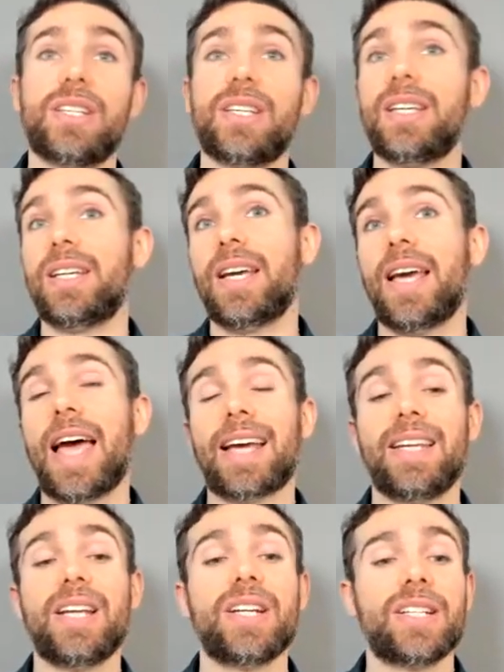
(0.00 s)
the
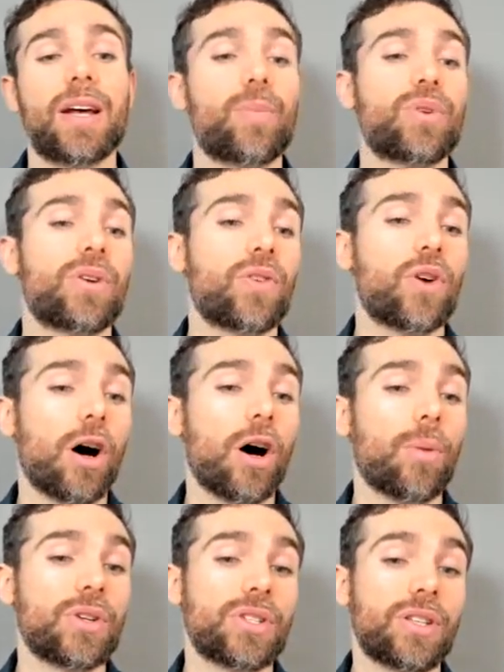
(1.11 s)
ignition temperature of
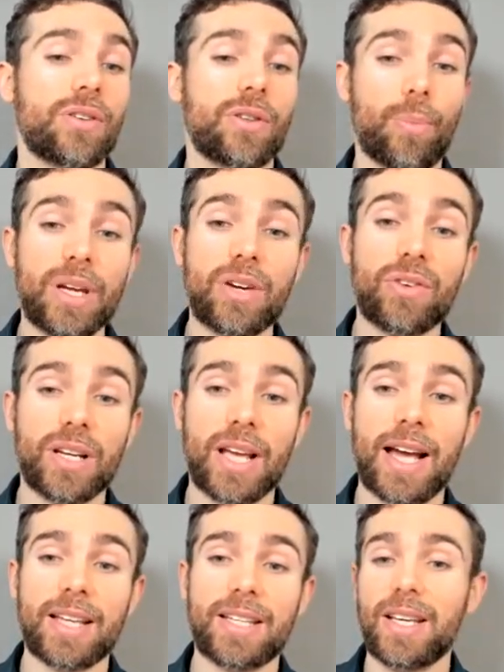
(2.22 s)
carbon, because the, the bigger it
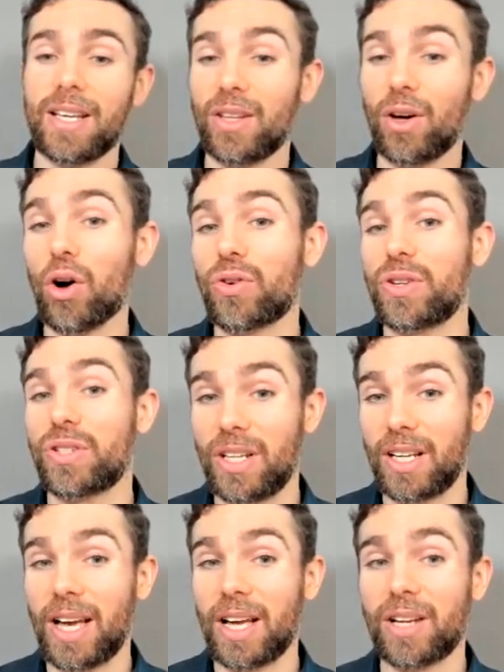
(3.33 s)
gets, the hotter it's going to
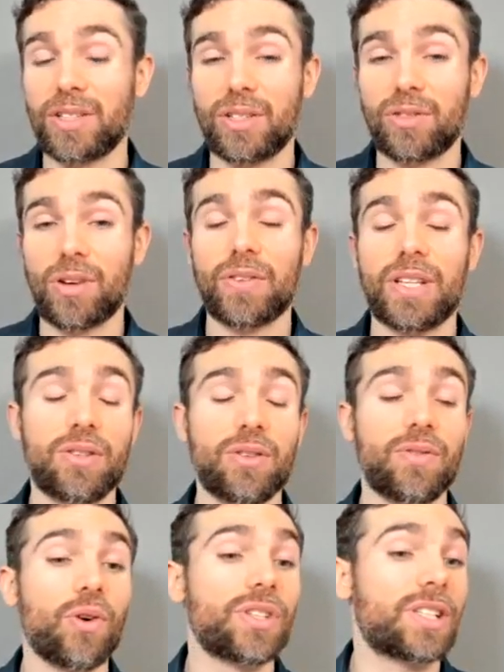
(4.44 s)
get, because the gravitational
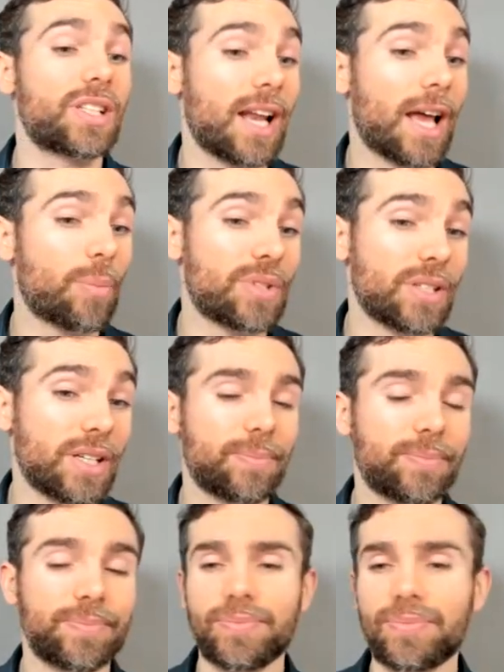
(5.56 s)
force is collapsing it.
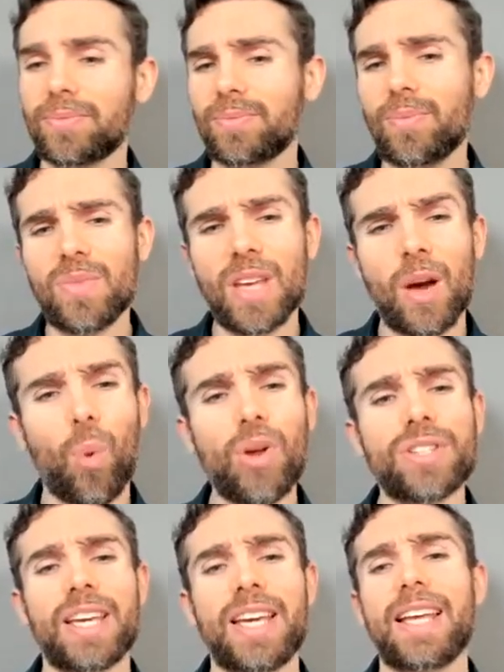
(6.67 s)
And
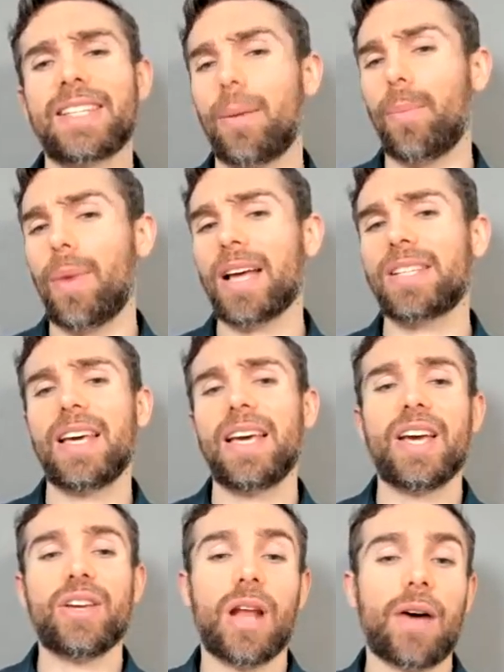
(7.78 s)
once it hits that mass,
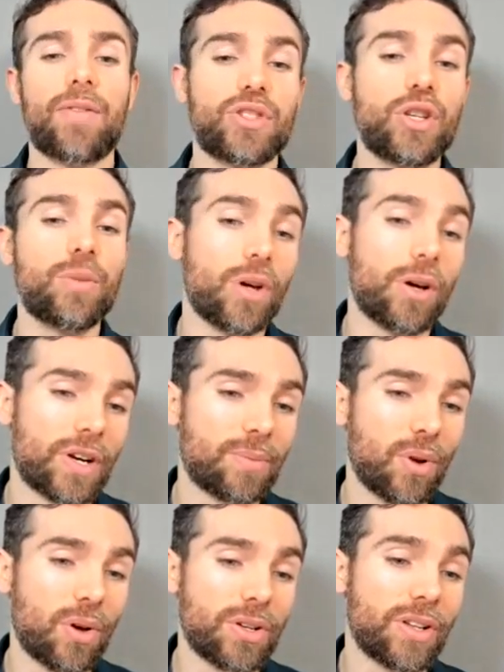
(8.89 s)
you'll have a supernova
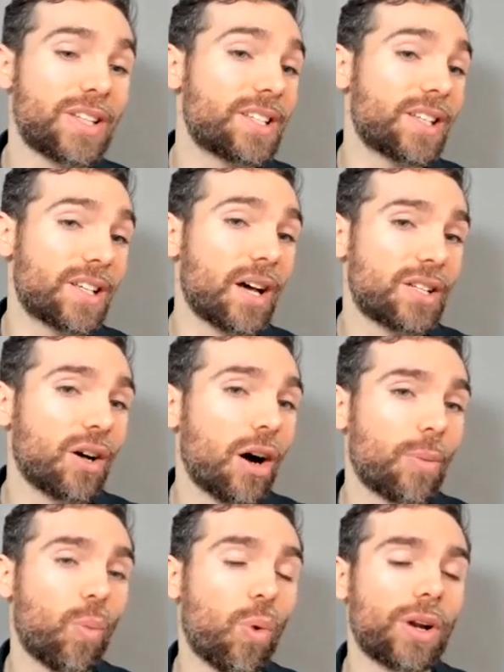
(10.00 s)
explosion. This is a, a
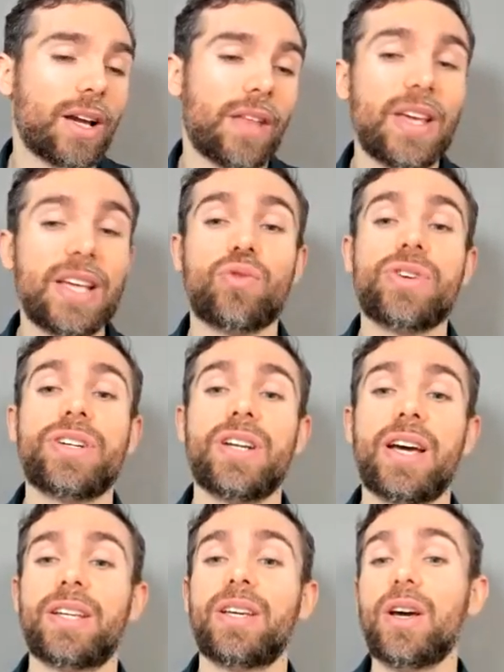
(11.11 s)
type one A, and these
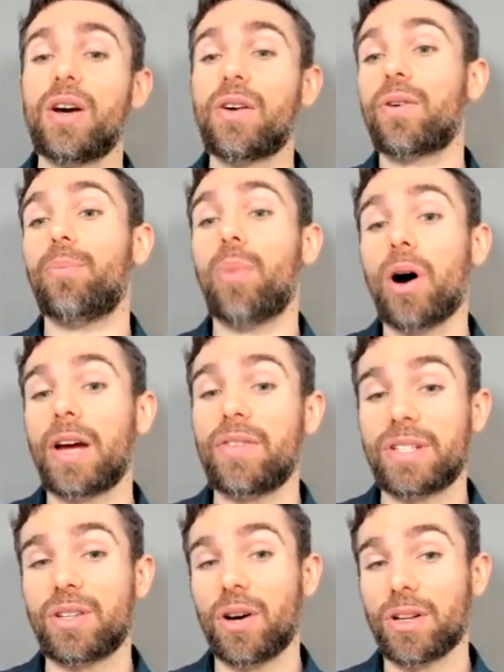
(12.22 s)
originate from binary
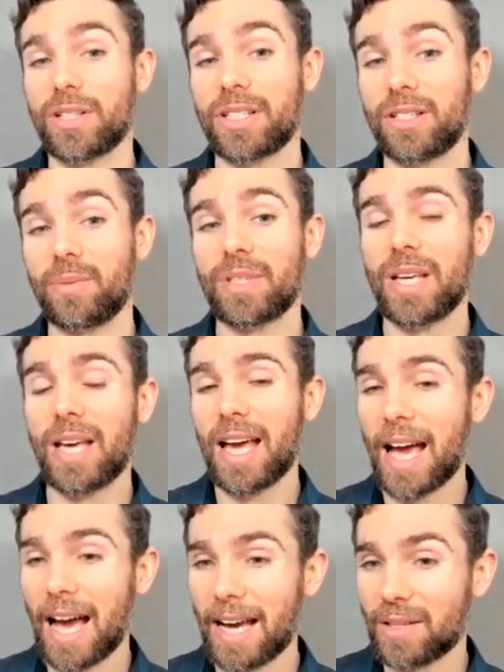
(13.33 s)
star systems
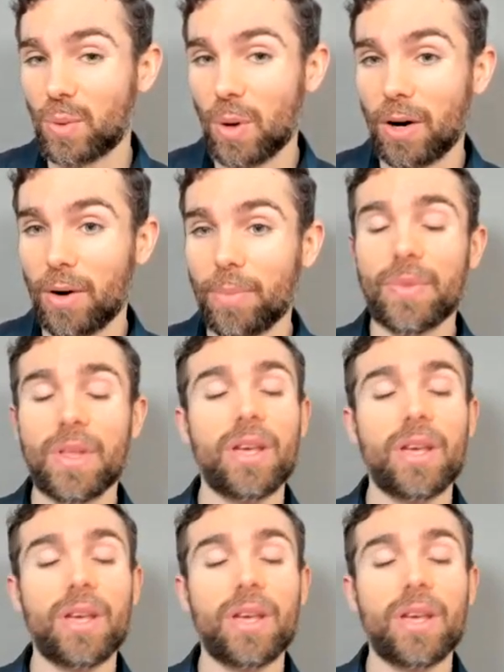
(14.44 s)
as well.